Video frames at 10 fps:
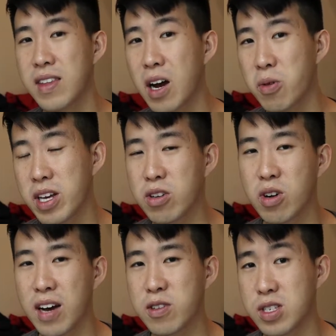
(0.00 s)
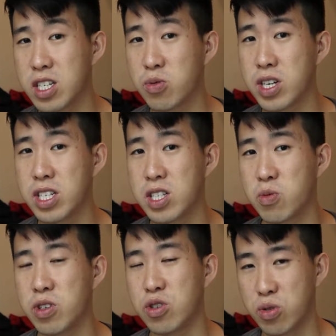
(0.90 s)
That way, you don't have those situations
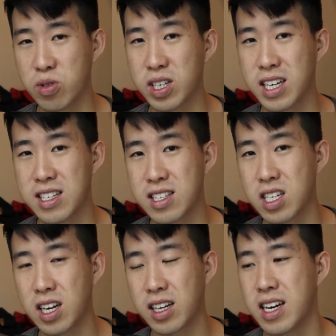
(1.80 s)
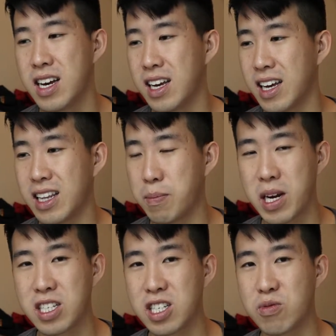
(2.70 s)
where you truly get stuck in the
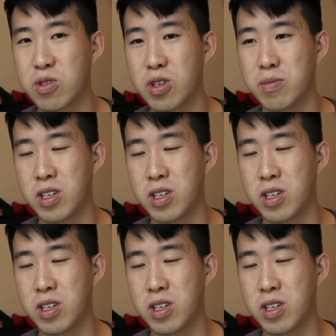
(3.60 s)
patient's room.